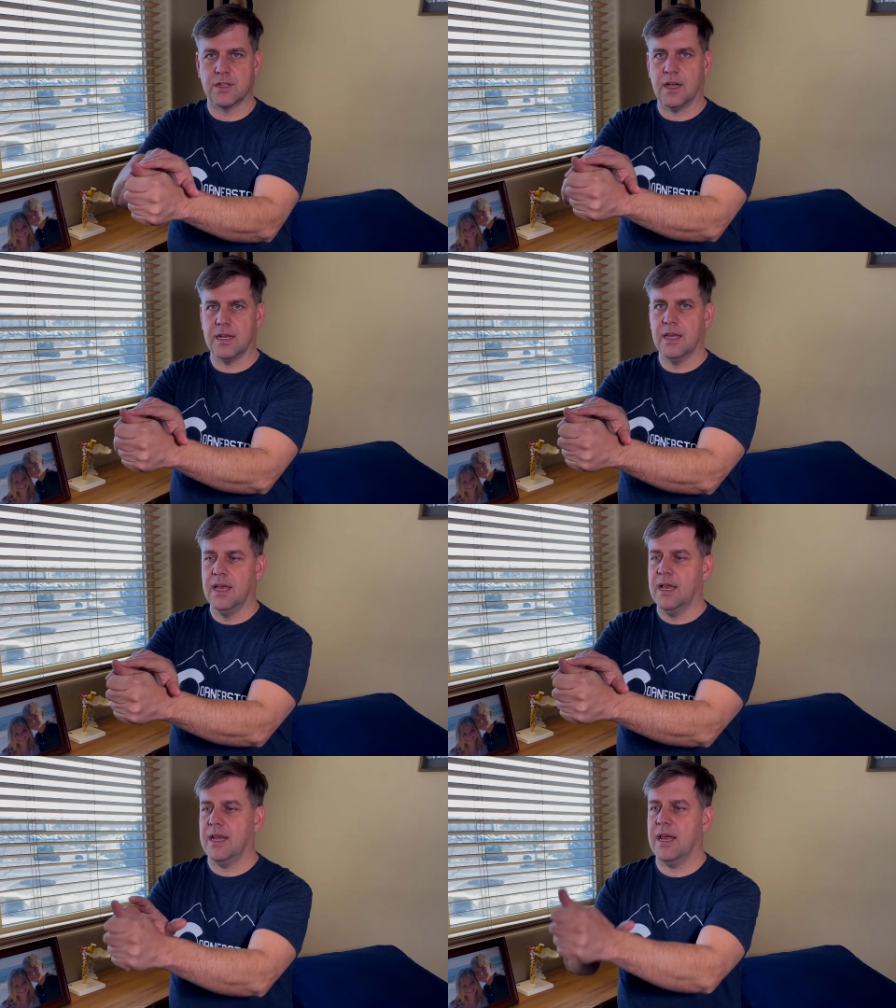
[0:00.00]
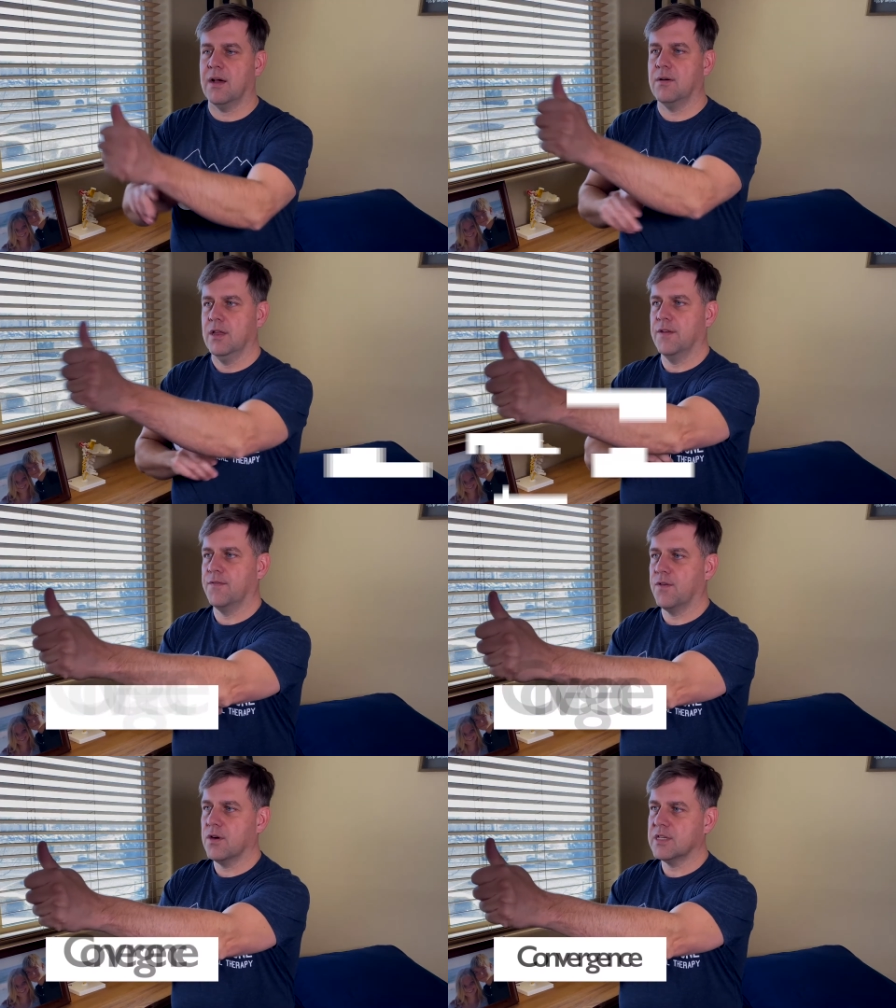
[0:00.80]
on. Now, the
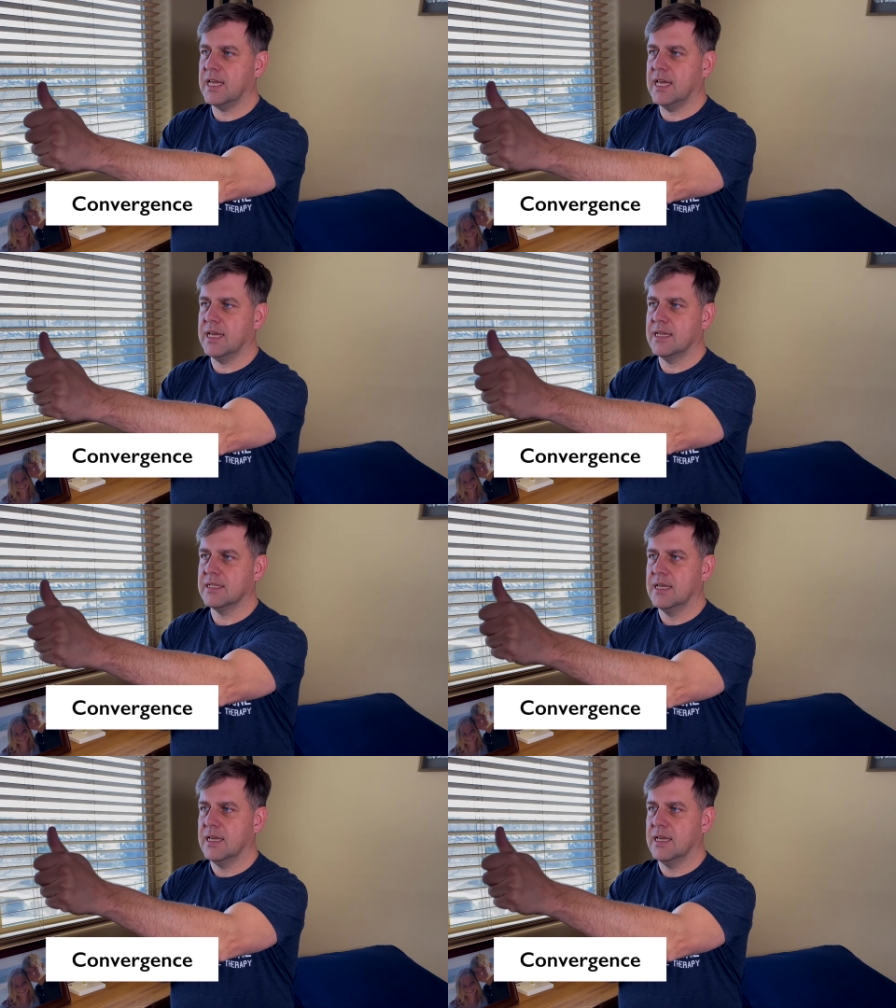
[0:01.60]
first is,